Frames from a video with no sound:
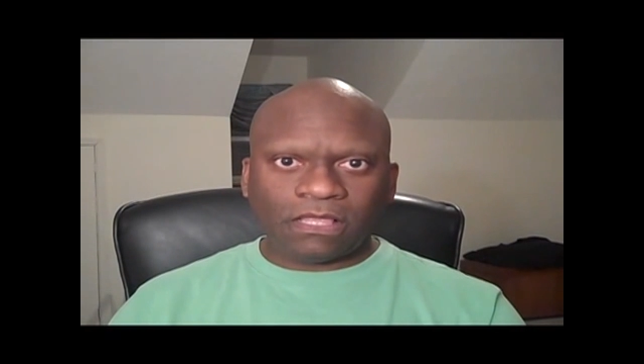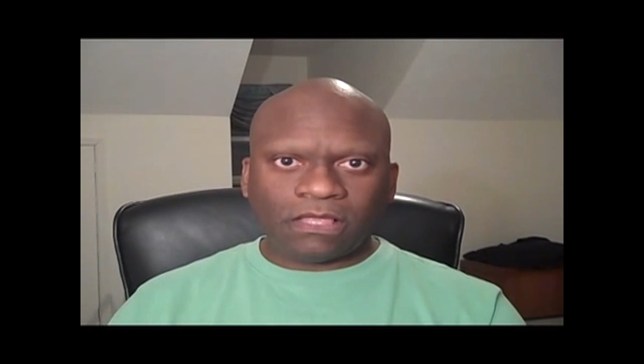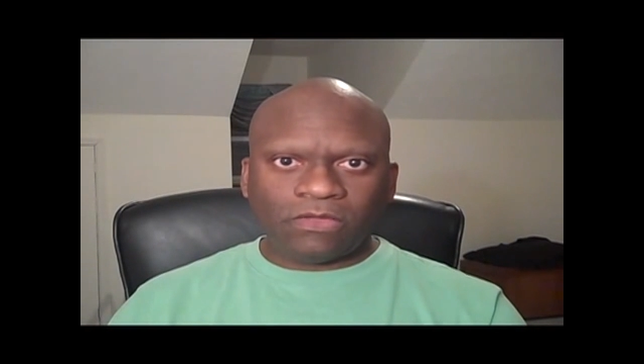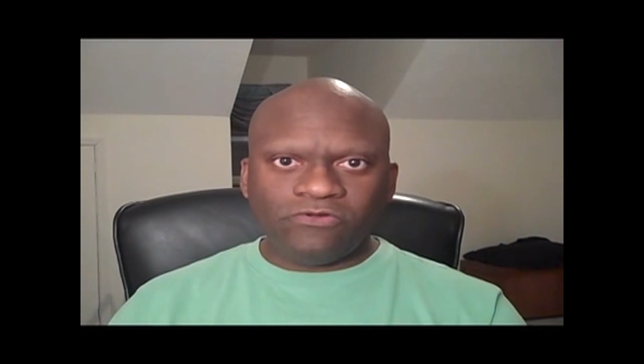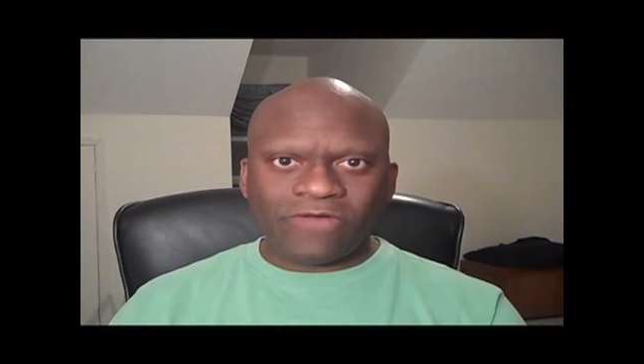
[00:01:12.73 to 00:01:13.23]

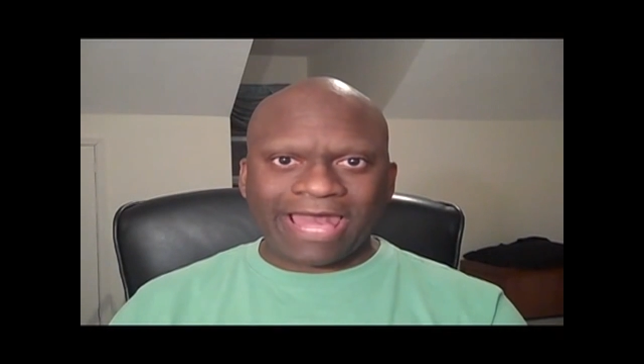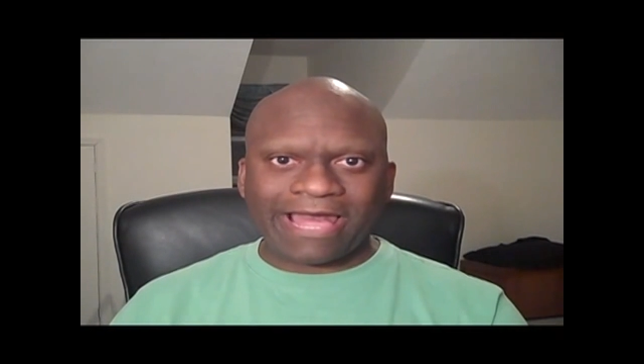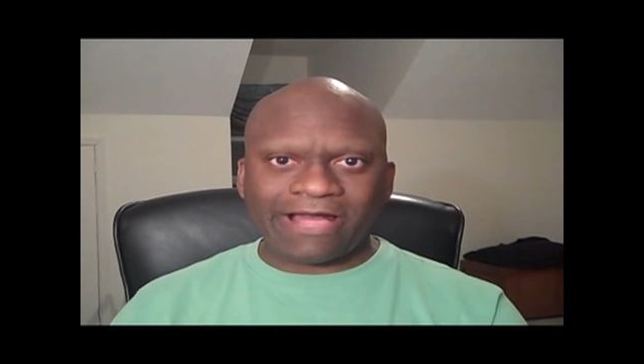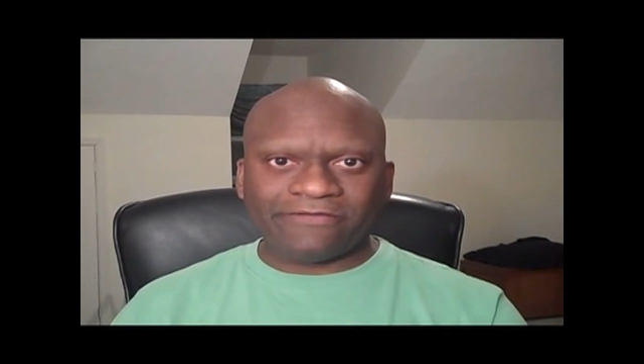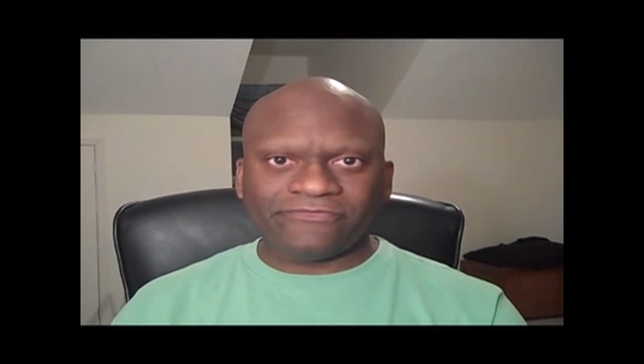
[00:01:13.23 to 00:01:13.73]
who
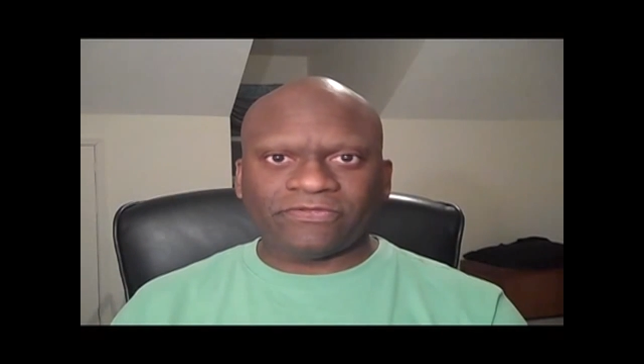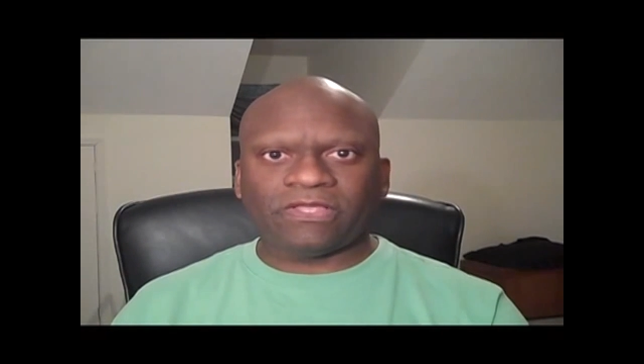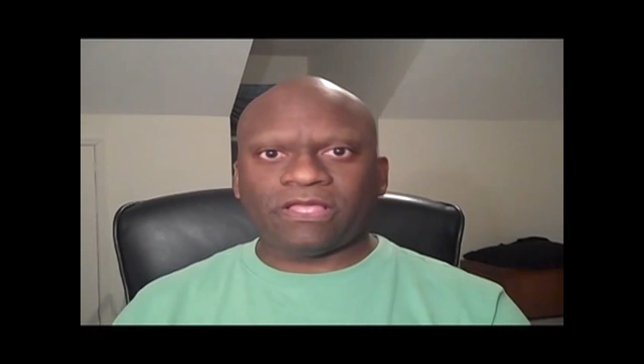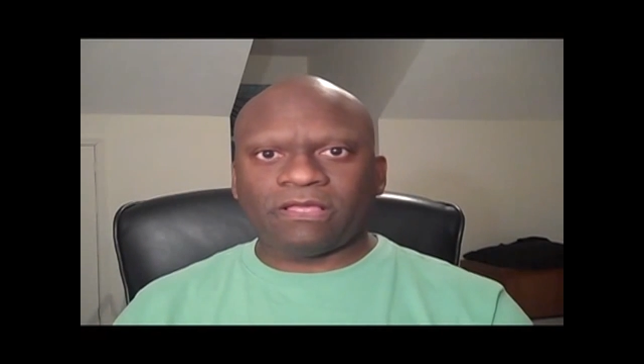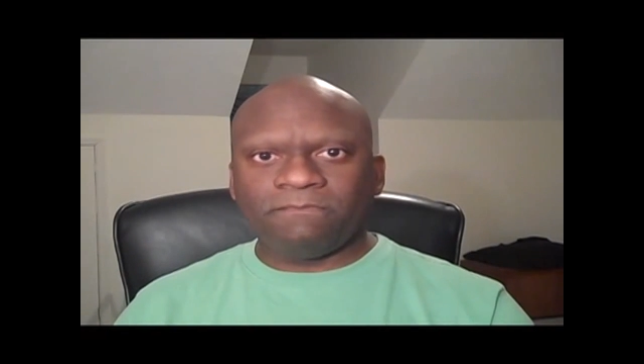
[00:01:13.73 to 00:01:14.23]
have
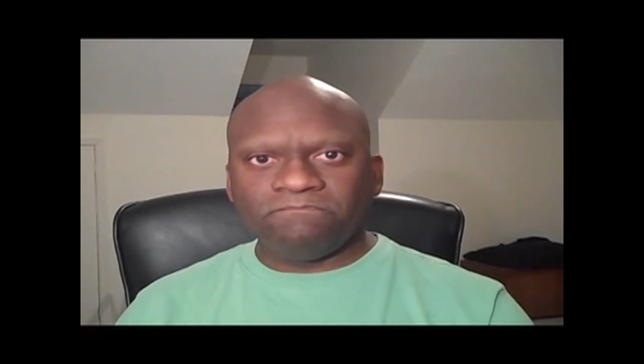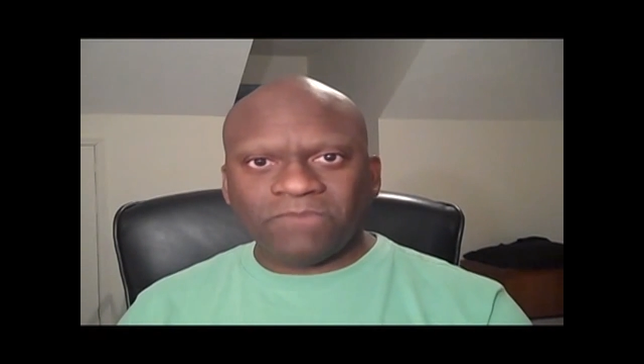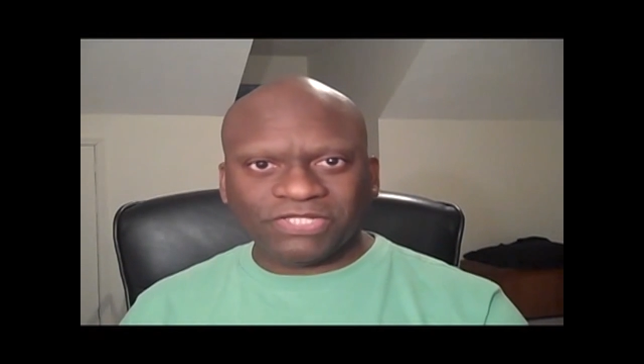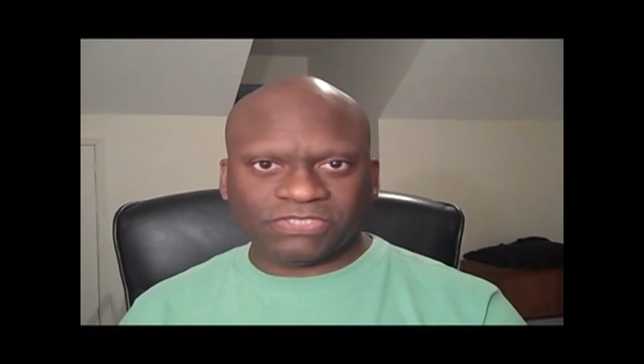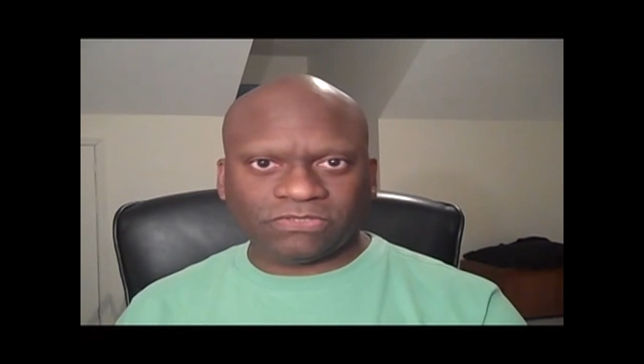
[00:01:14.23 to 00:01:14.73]

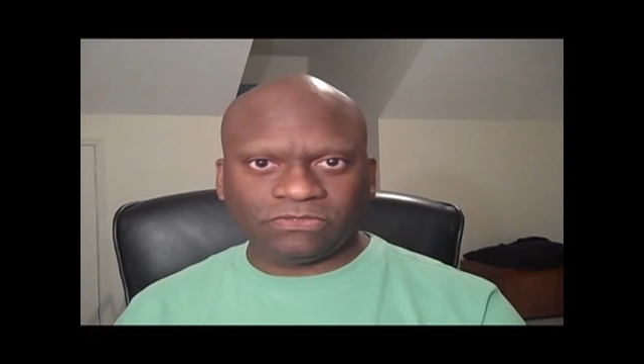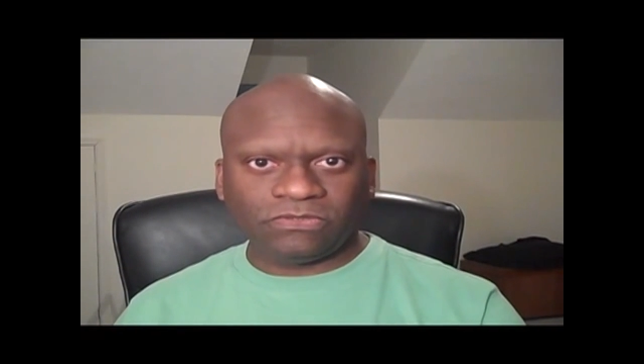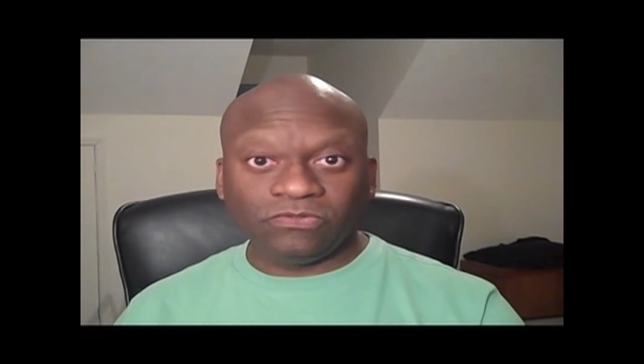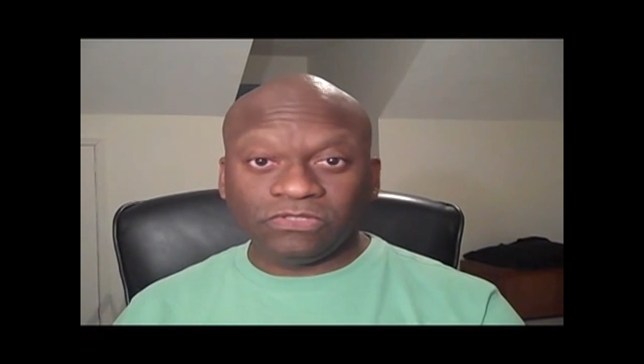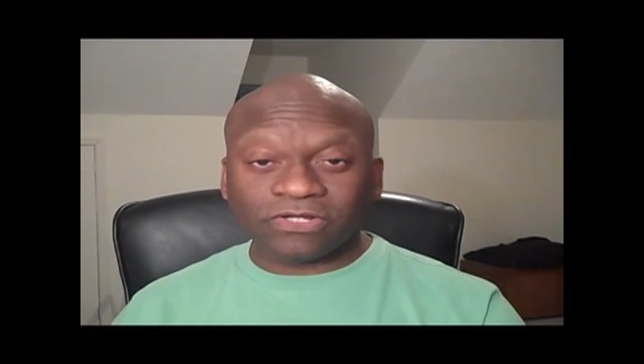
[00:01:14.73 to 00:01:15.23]
muscle,
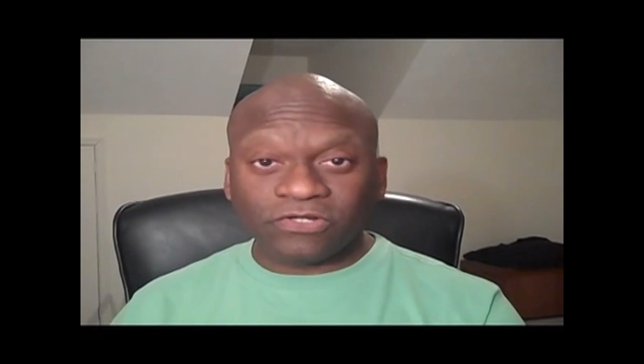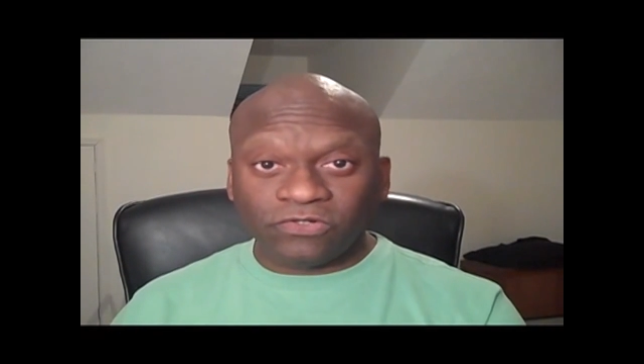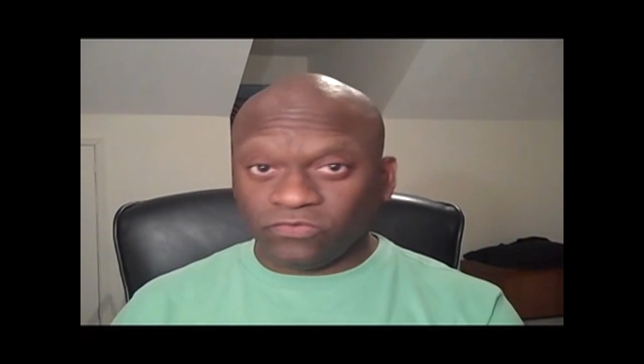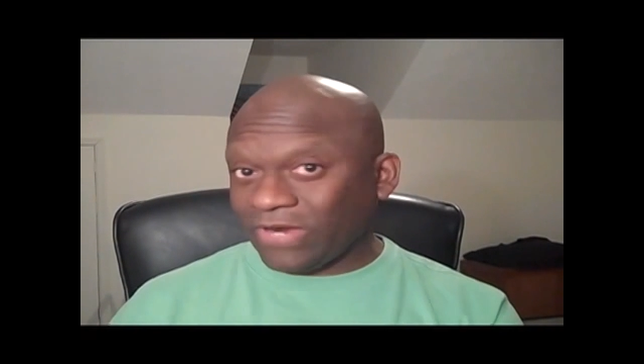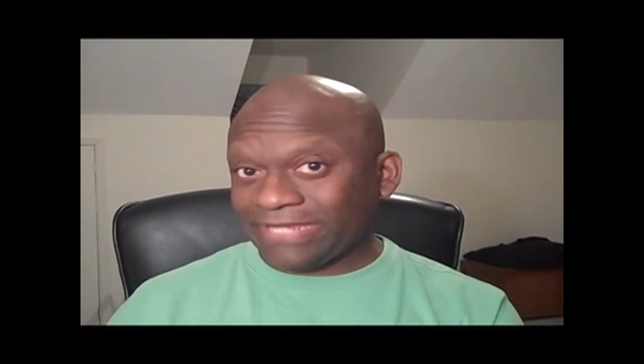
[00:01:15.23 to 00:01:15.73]
who look
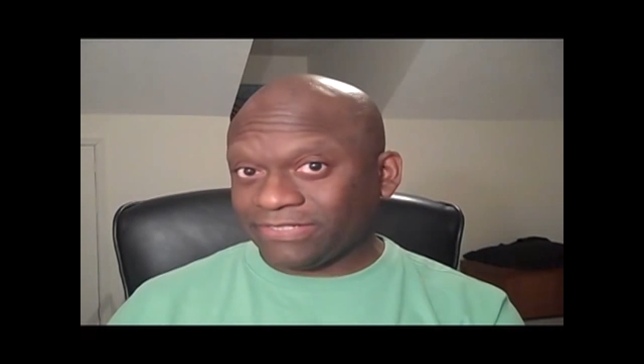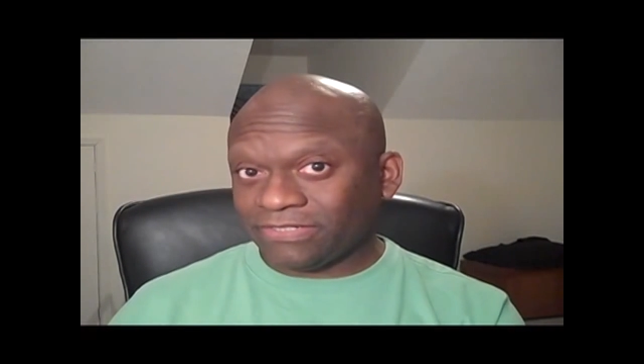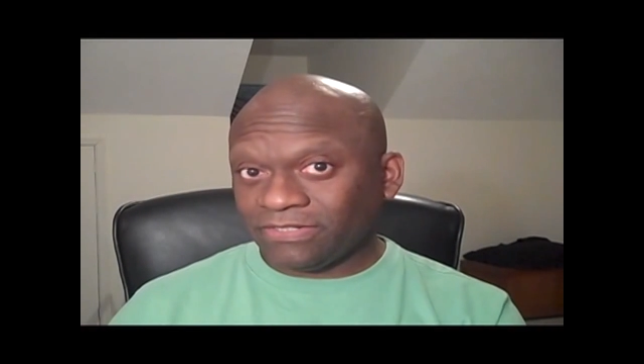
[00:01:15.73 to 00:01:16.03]
great,